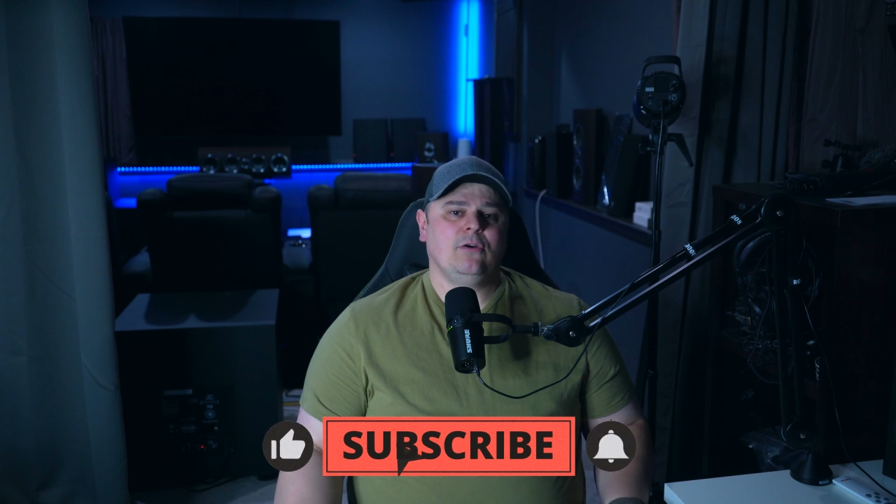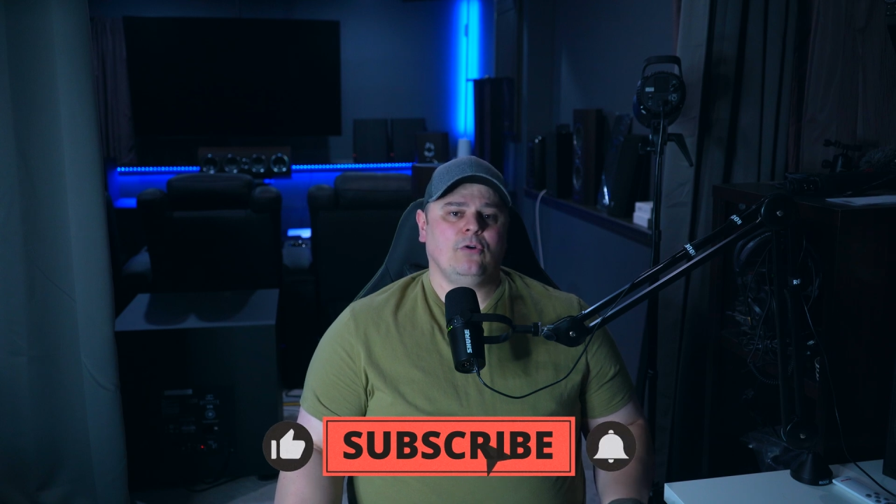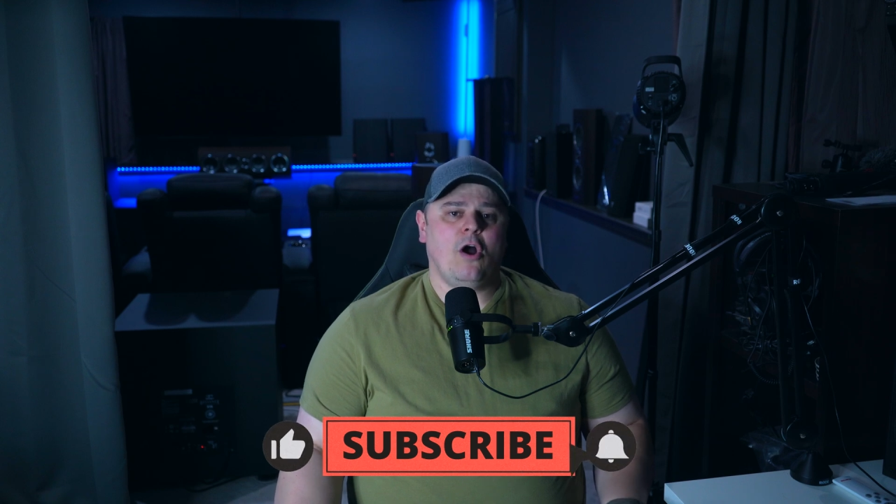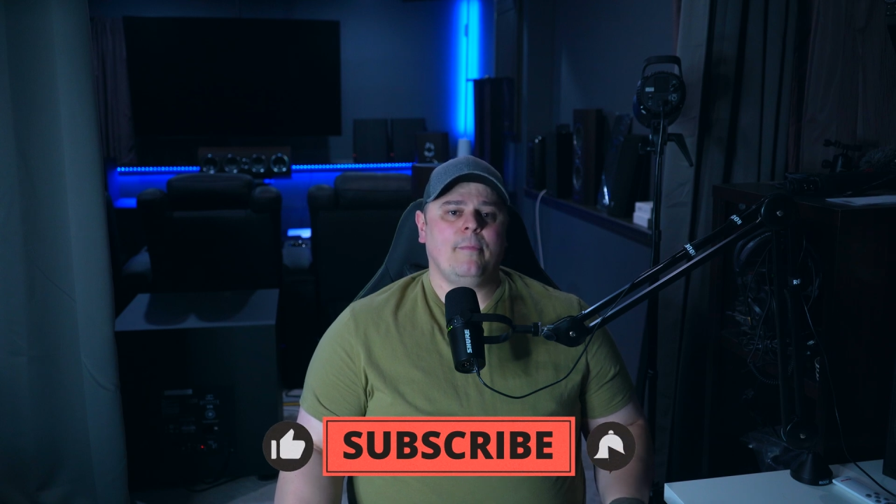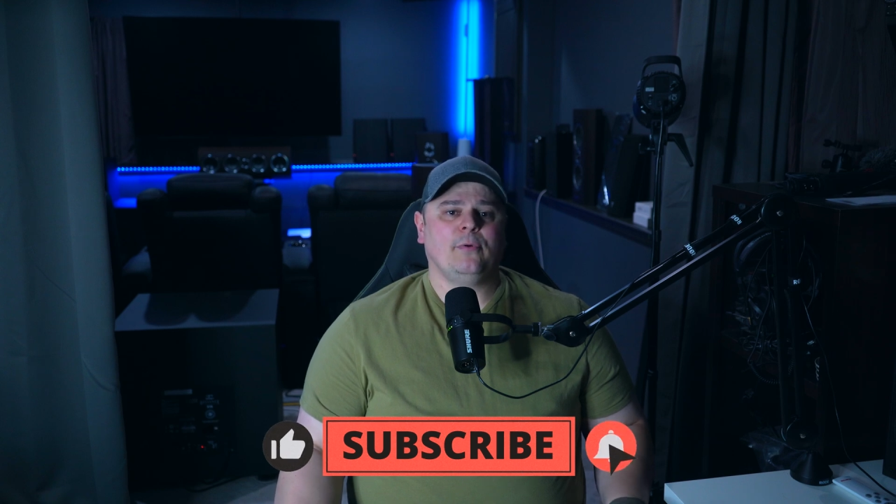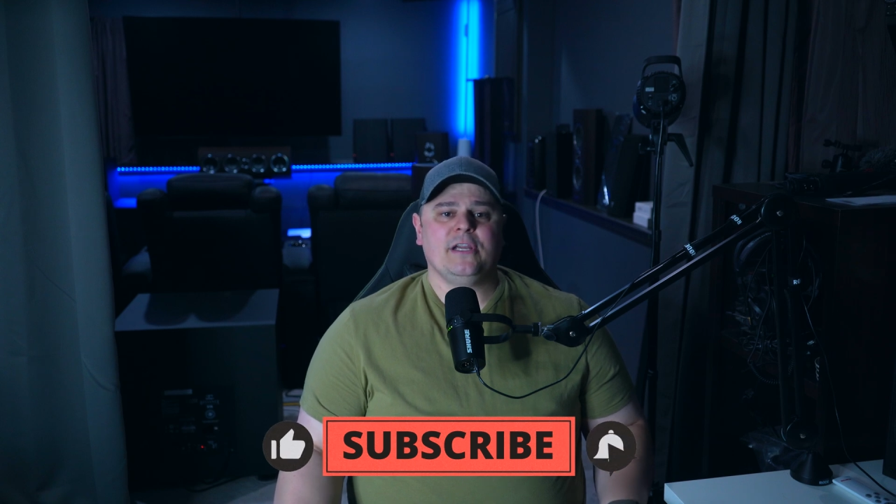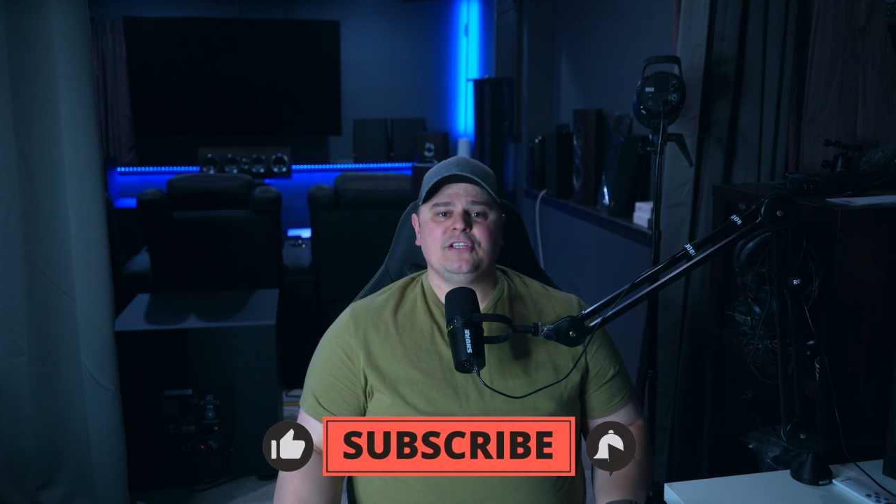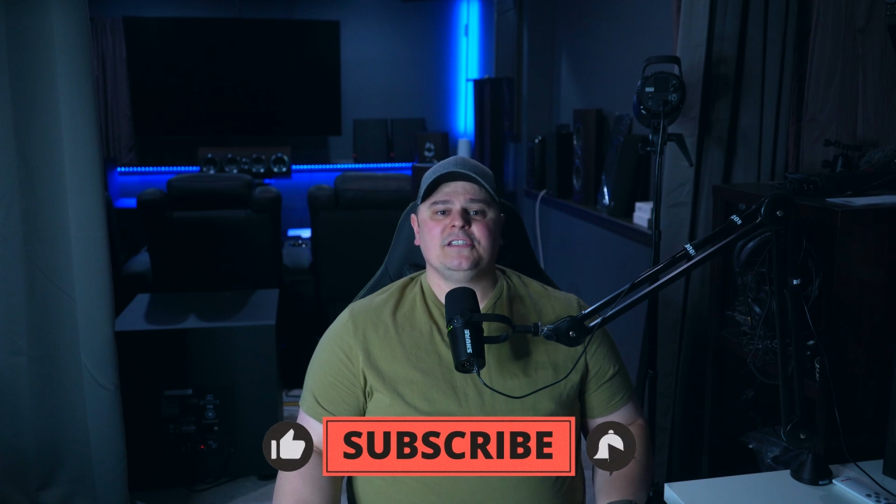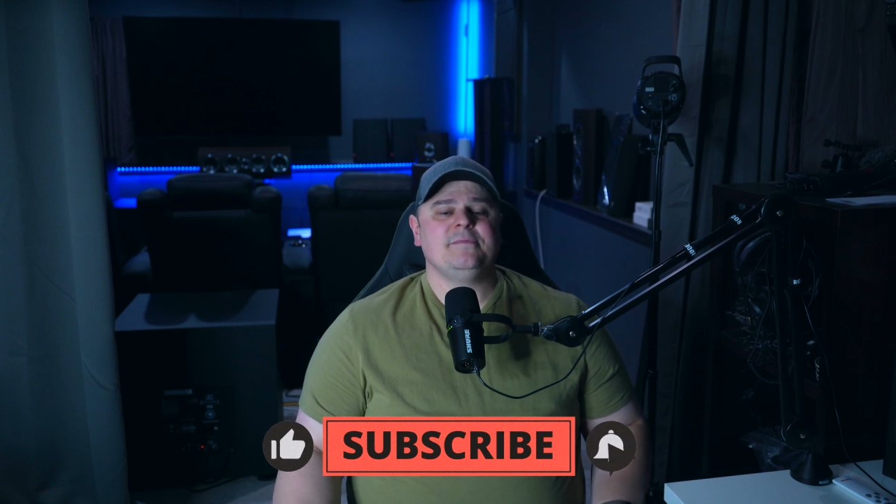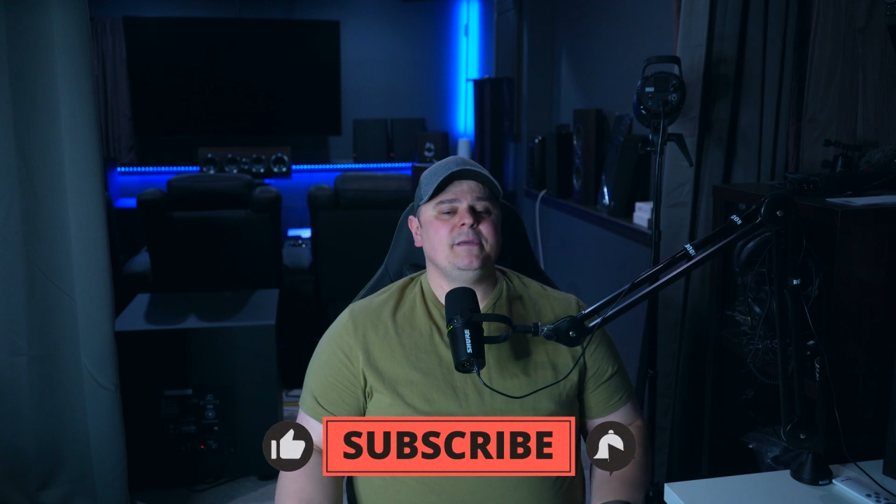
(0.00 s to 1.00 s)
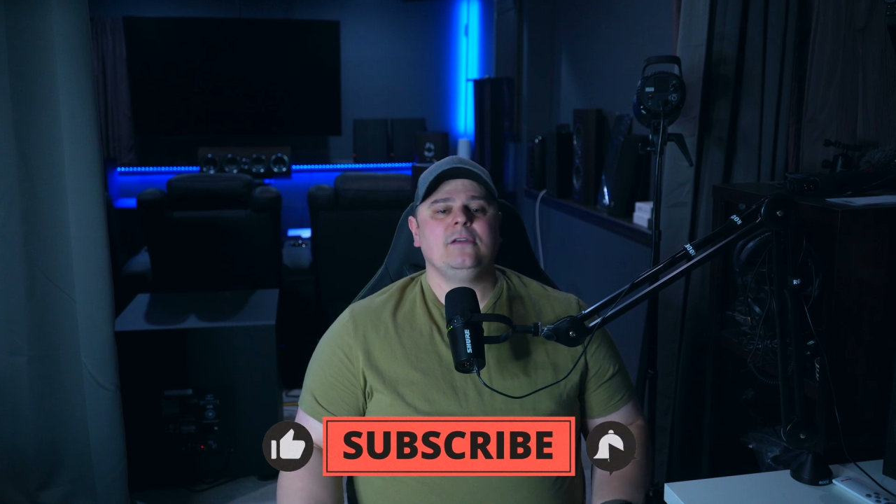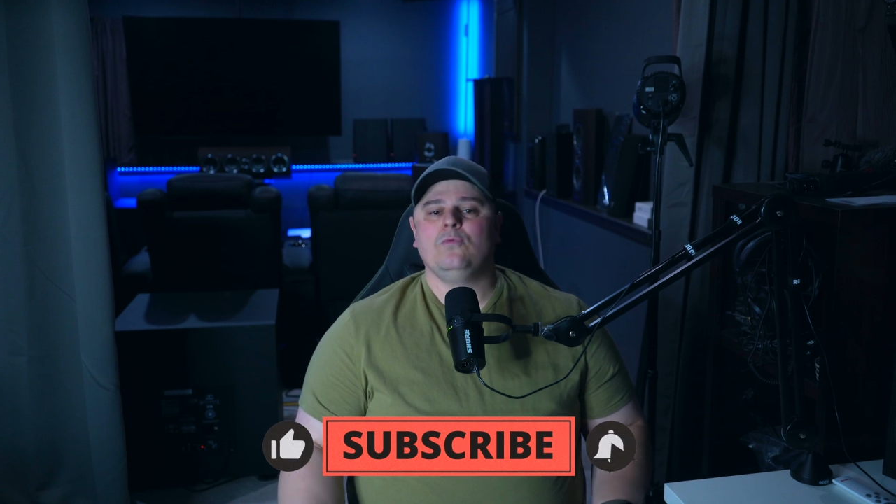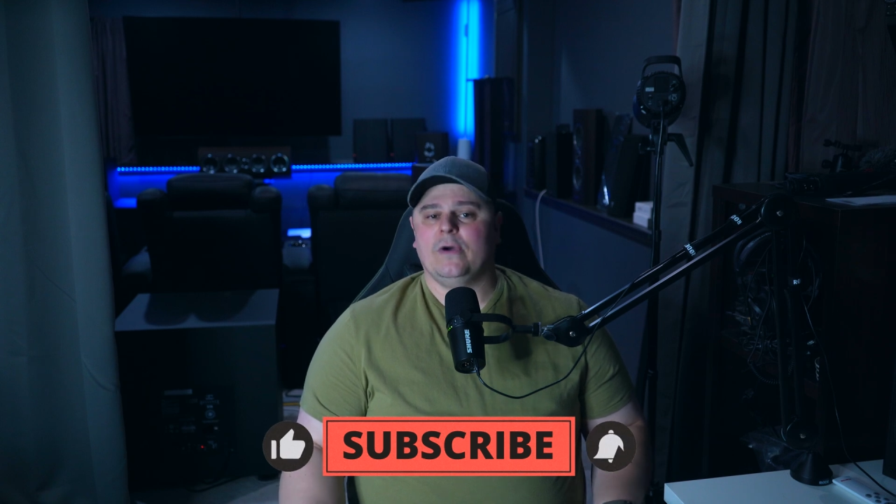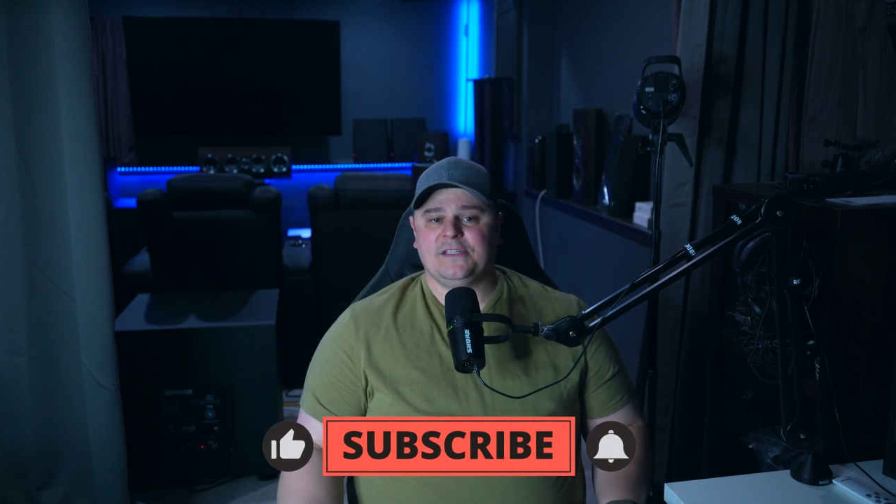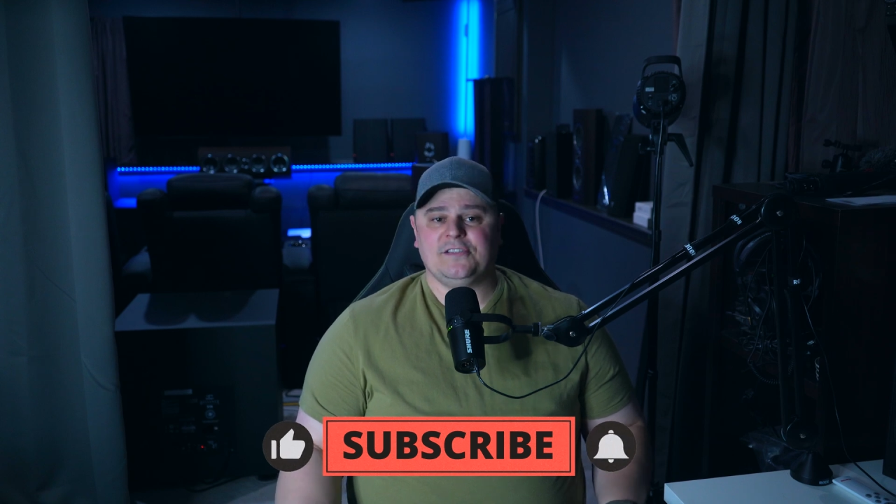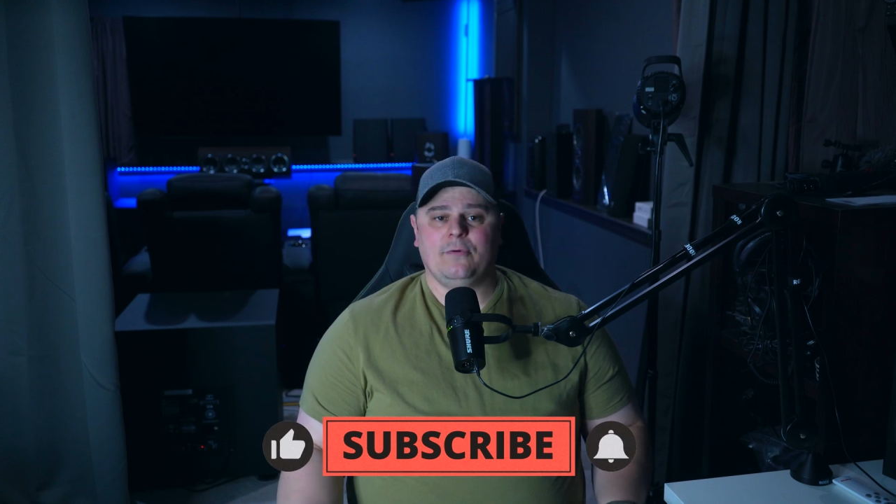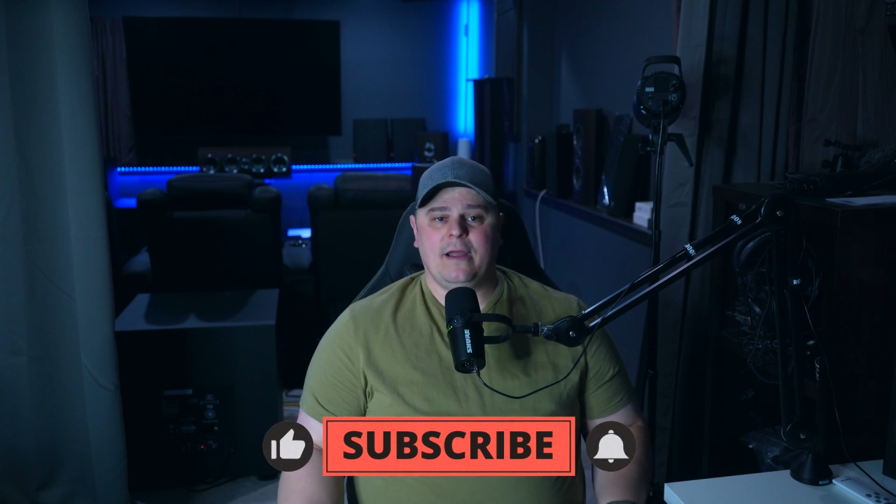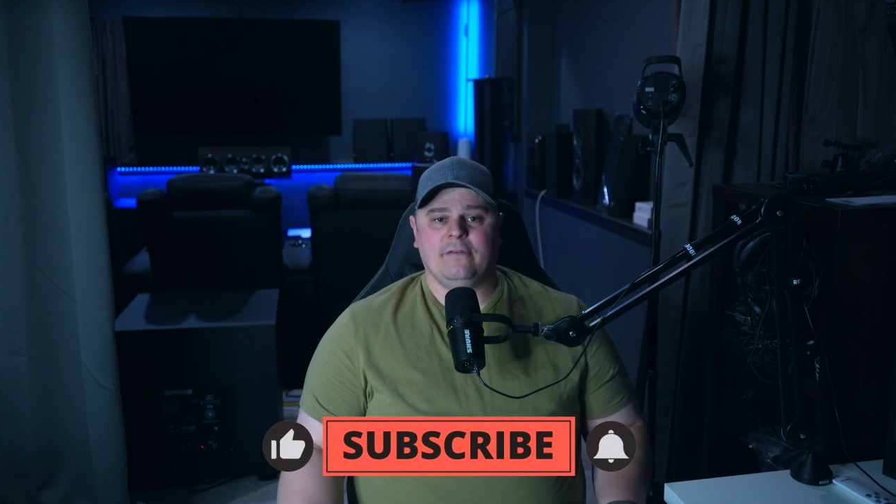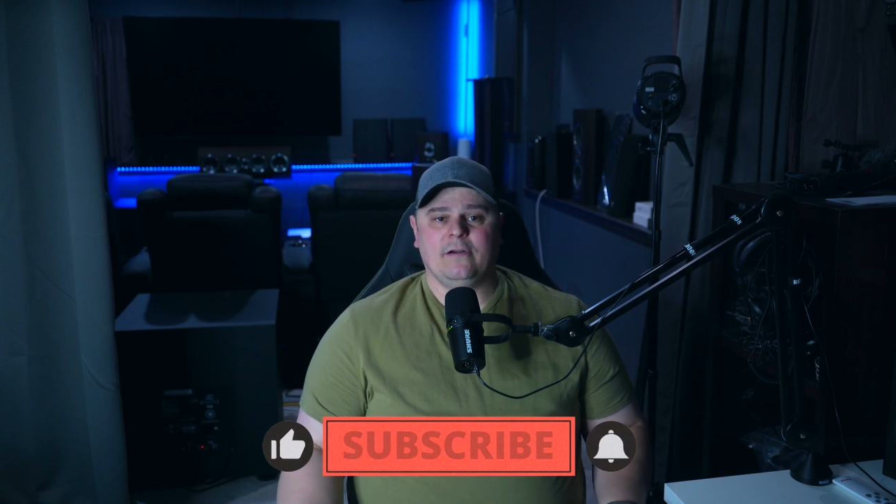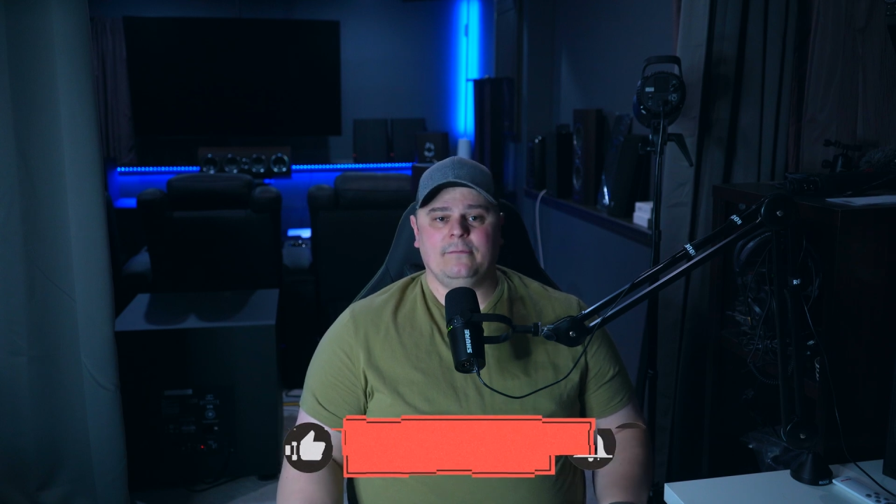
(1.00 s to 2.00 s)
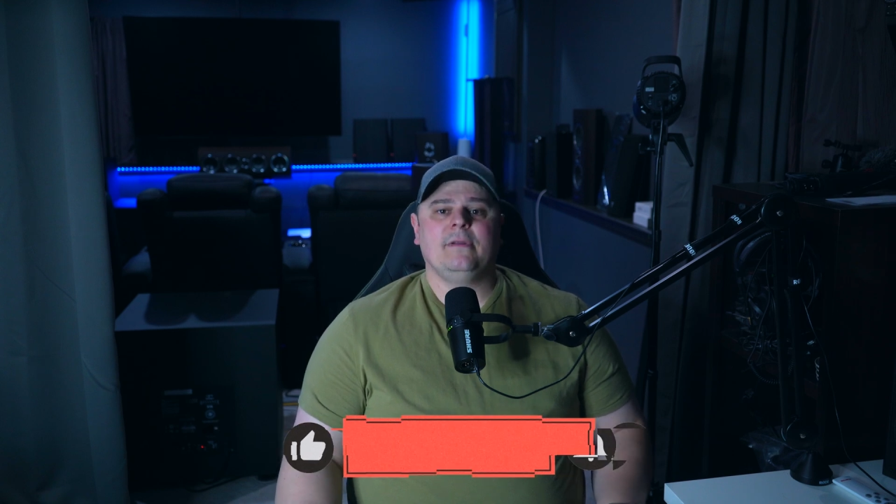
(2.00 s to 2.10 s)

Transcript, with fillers: or operation speed whatsoever.